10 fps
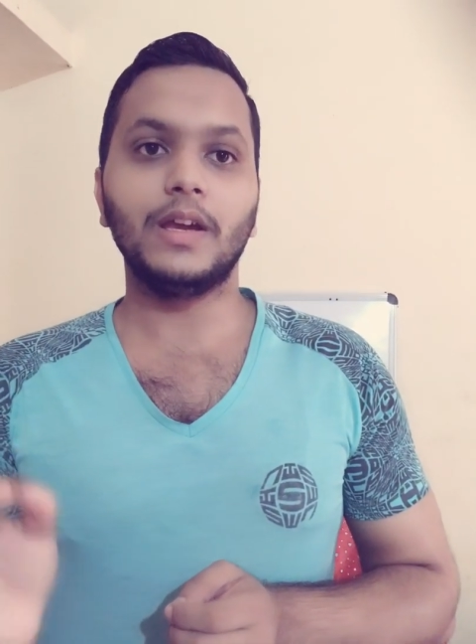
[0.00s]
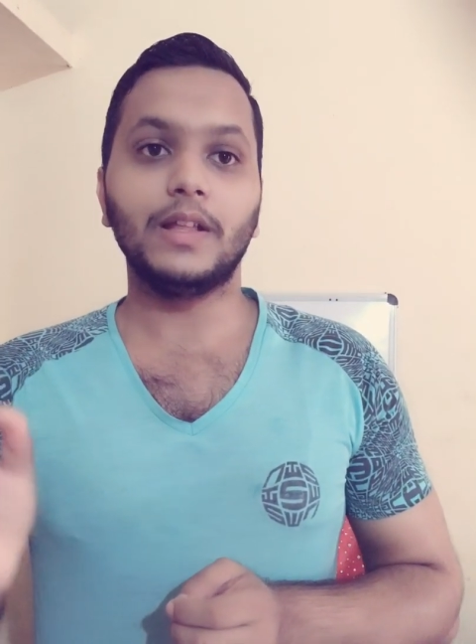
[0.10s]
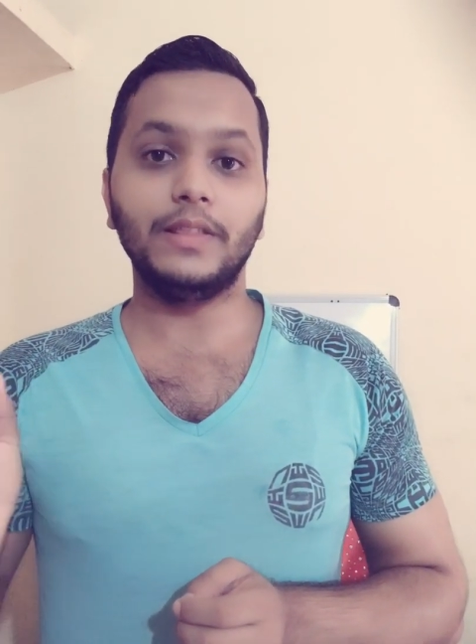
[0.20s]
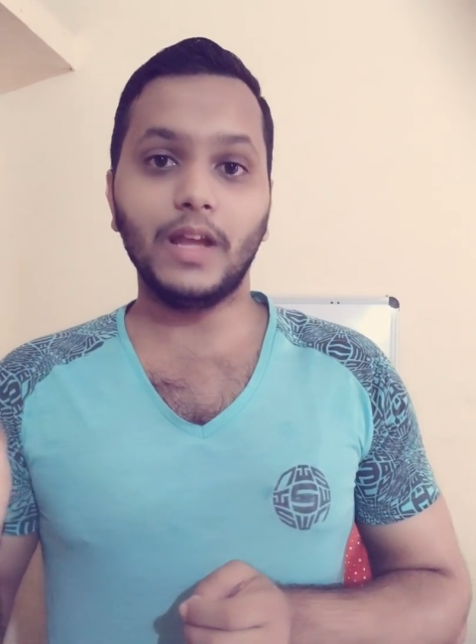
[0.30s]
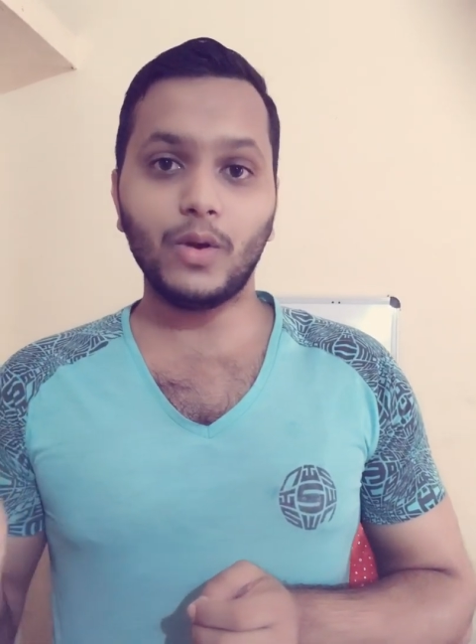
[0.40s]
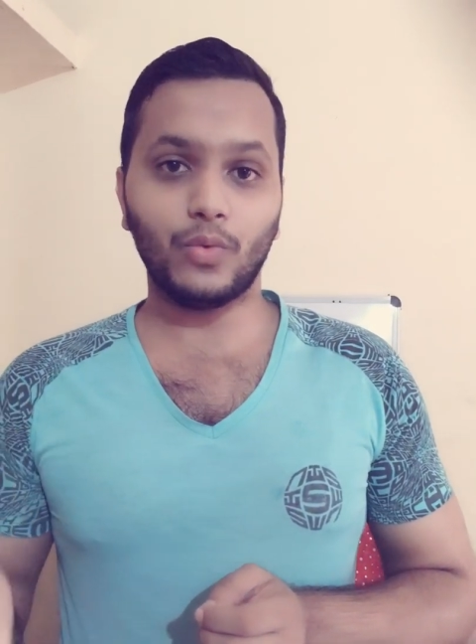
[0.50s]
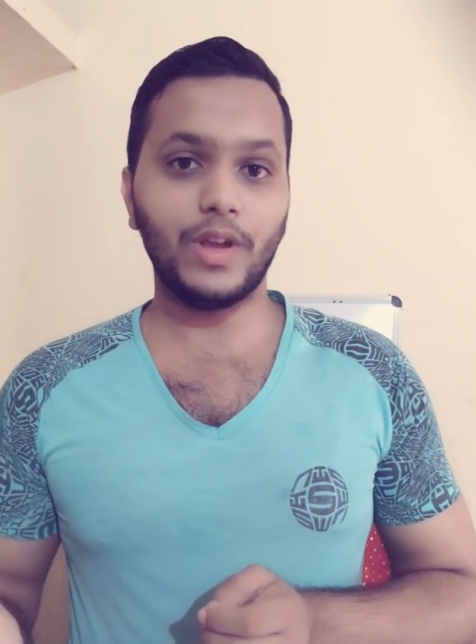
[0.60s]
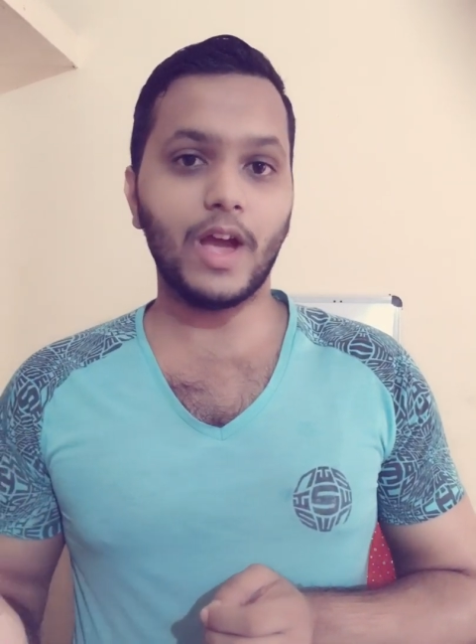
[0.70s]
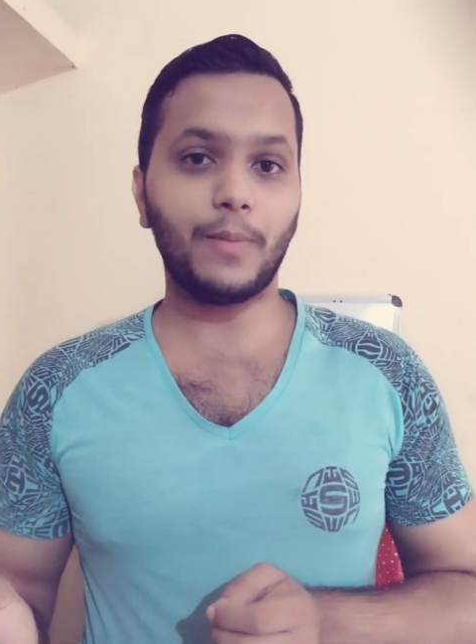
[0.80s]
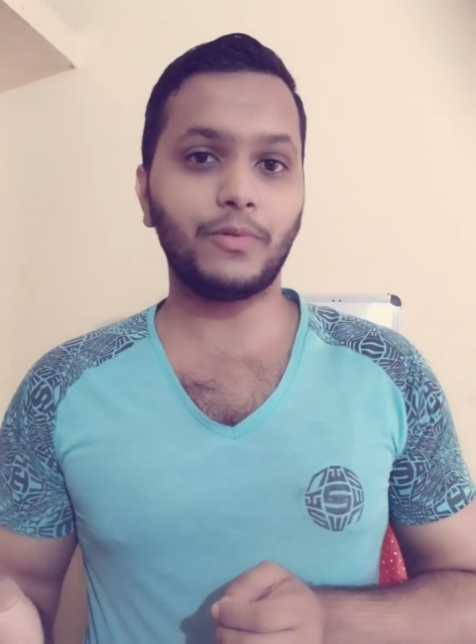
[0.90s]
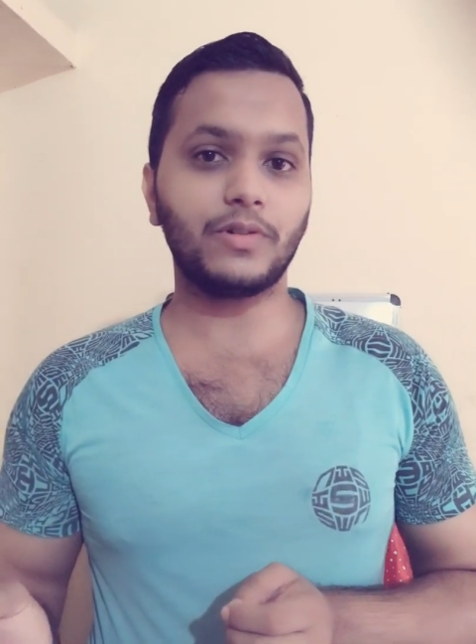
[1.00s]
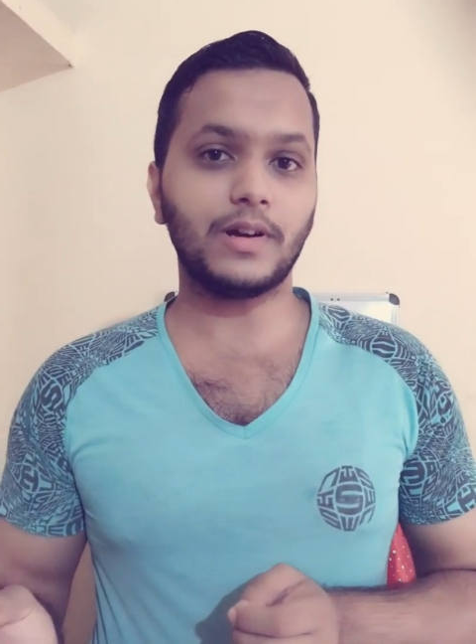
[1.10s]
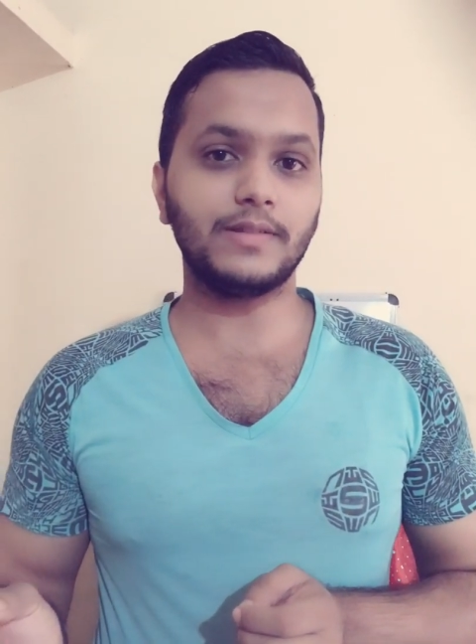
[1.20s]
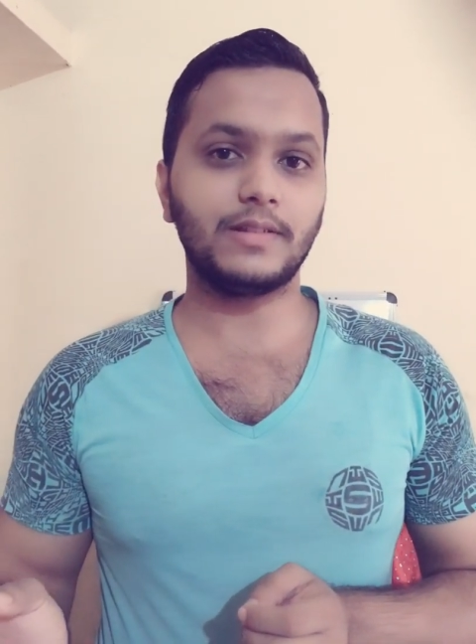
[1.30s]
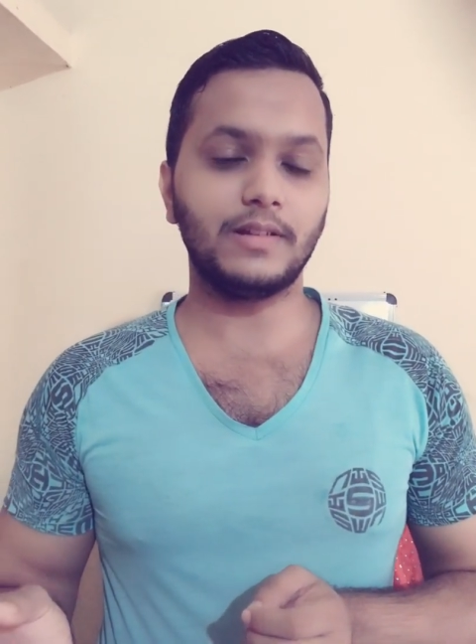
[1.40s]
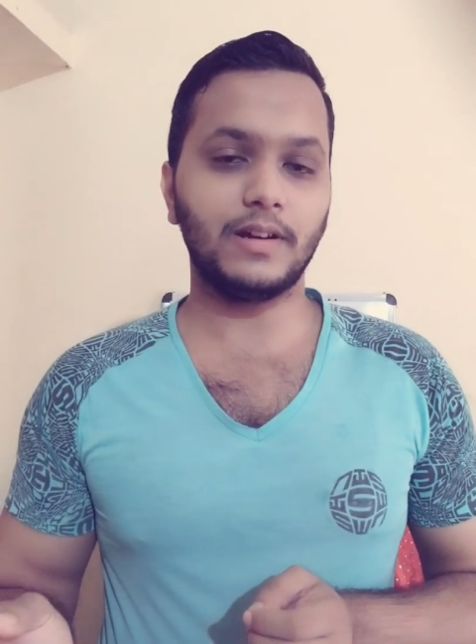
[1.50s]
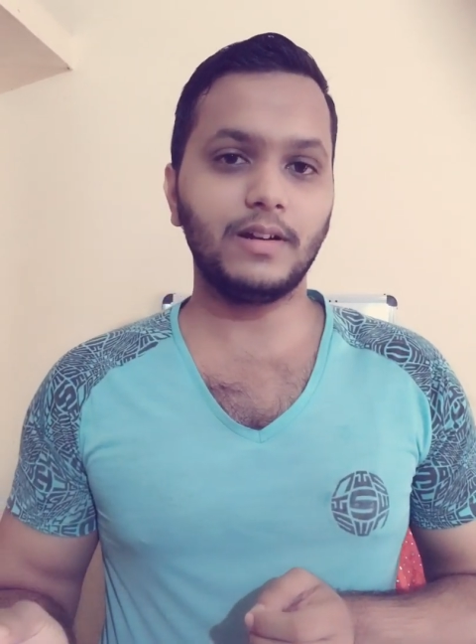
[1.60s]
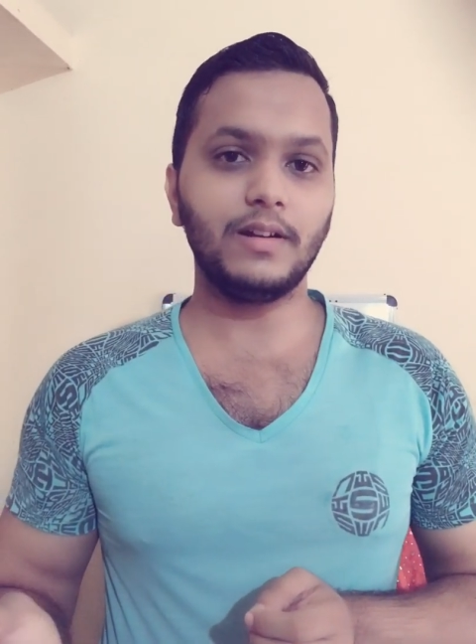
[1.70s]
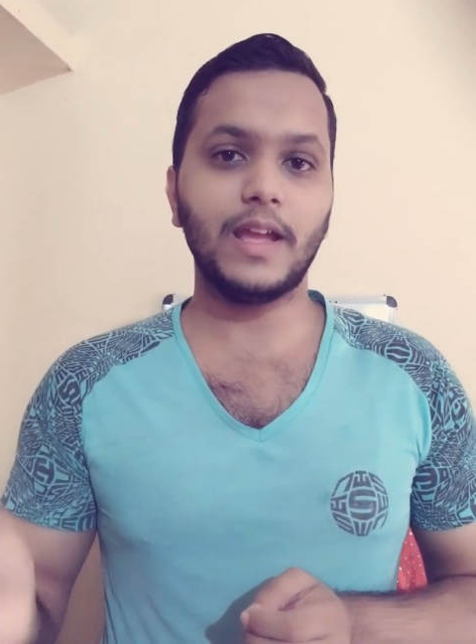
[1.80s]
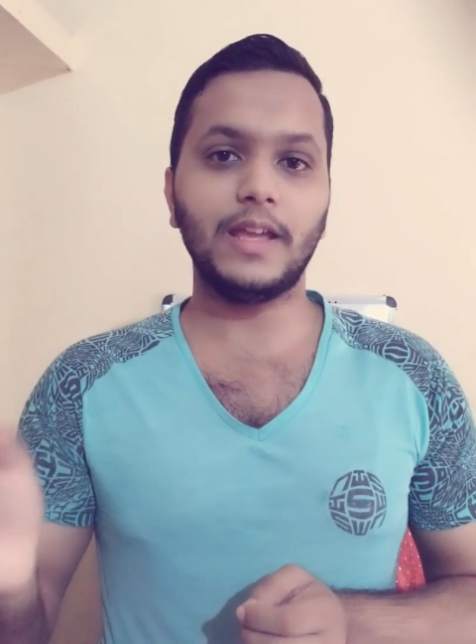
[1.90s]
then we have to
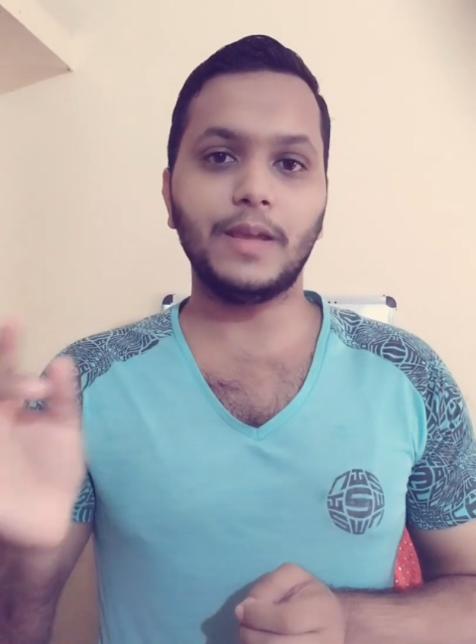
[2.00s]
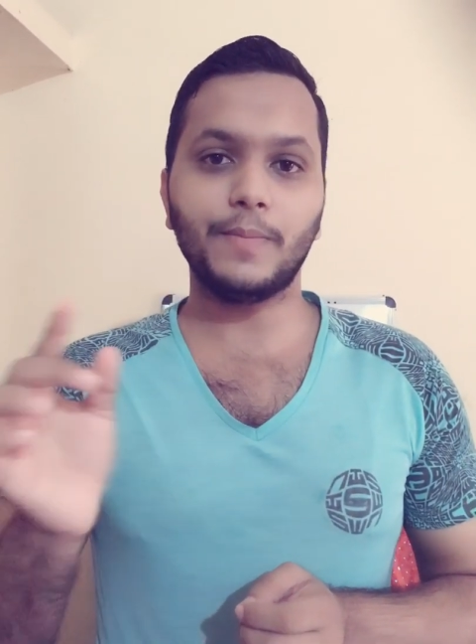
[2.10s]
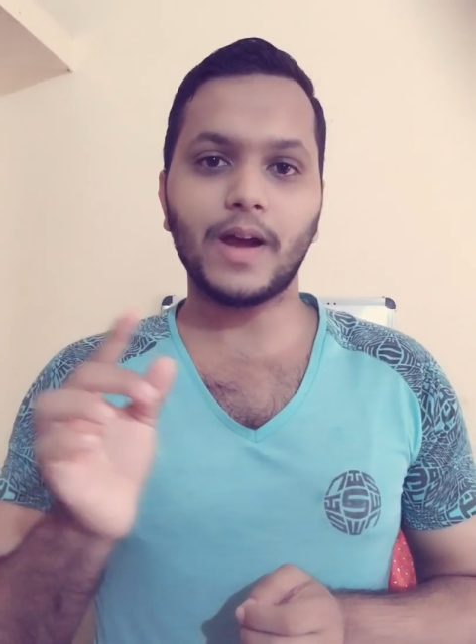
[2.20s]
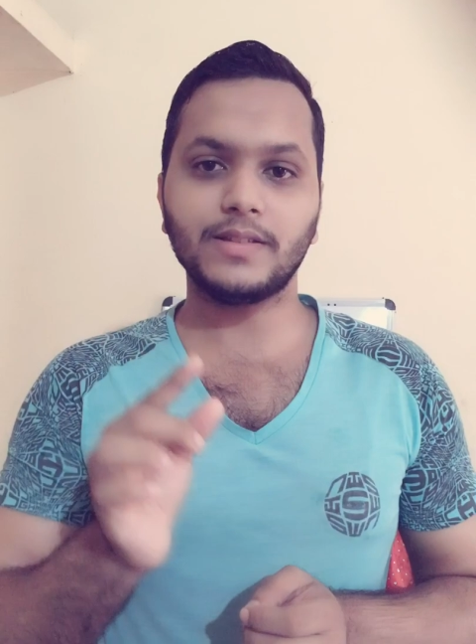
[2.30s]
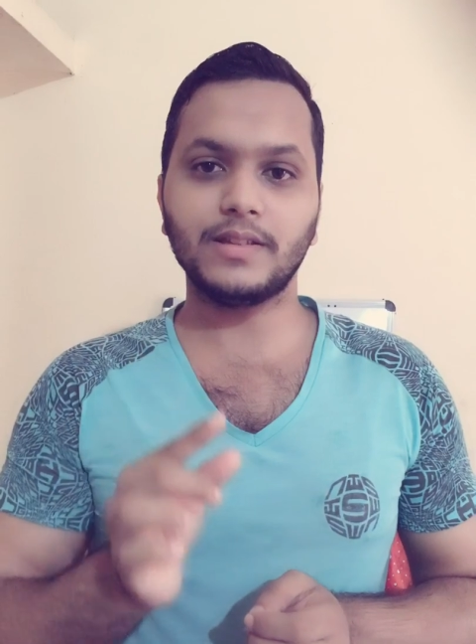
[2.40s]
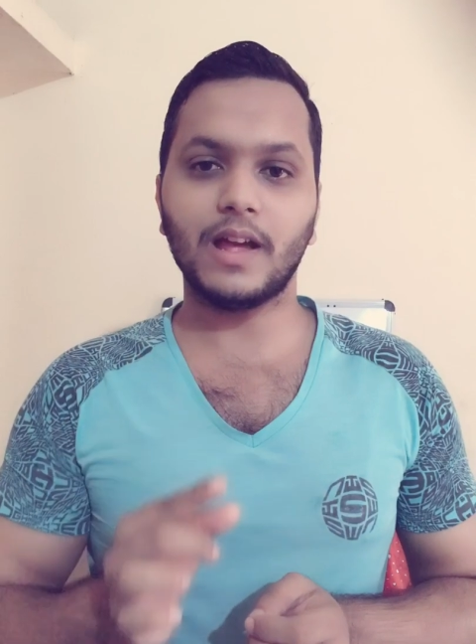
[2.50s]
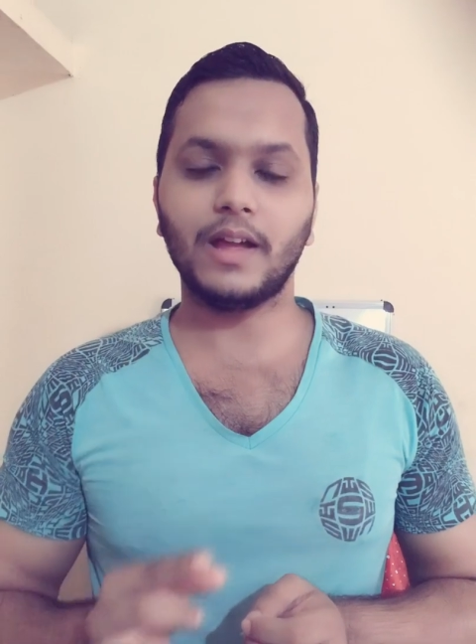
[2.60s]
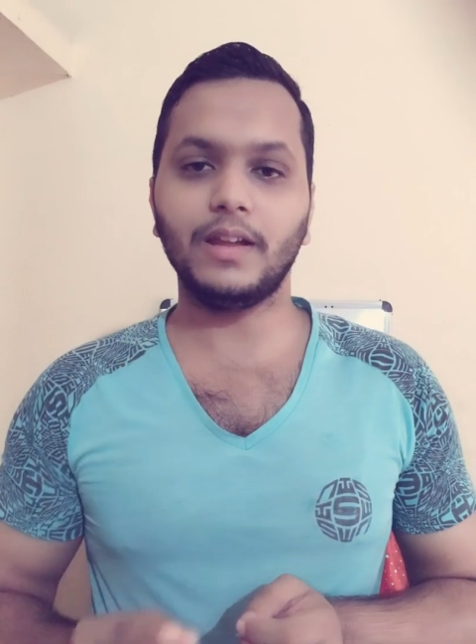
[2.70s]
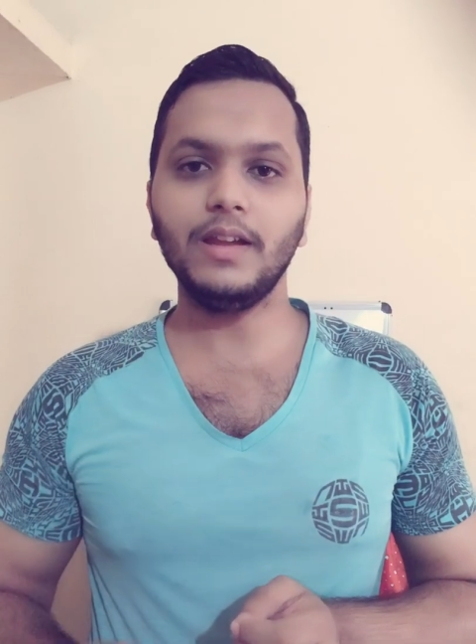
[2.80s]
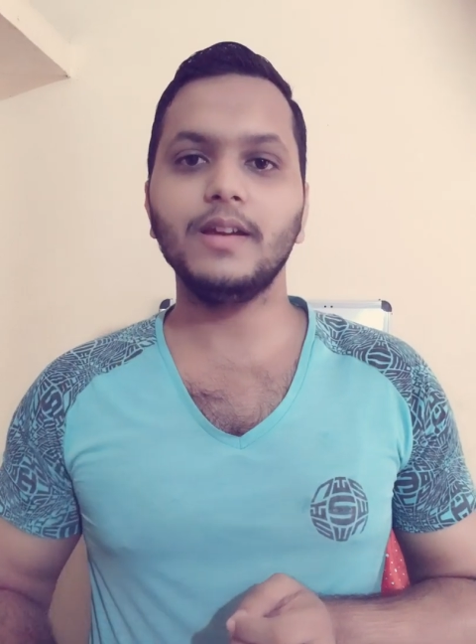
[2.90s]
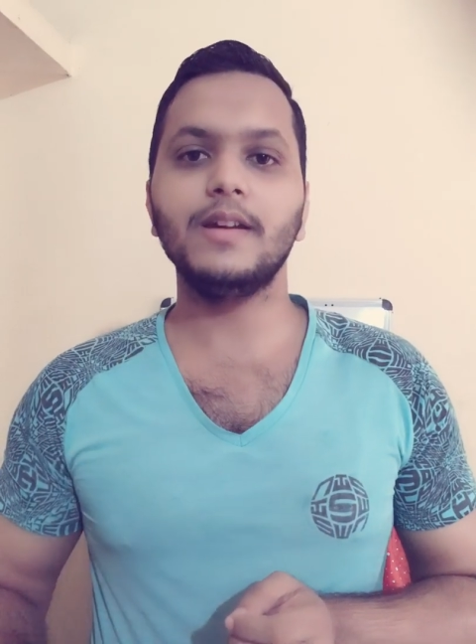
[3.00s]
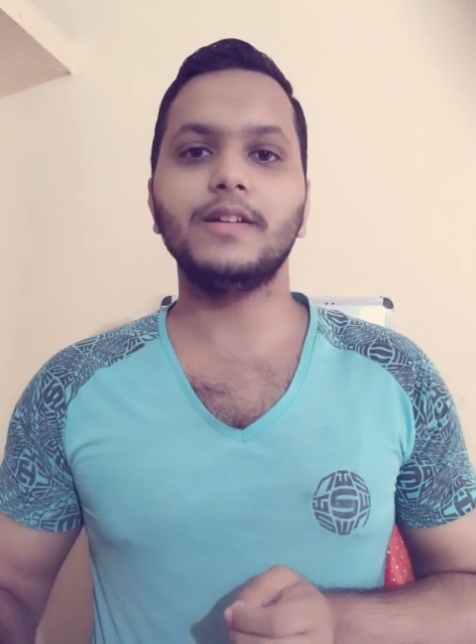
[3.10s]
consider an imaginary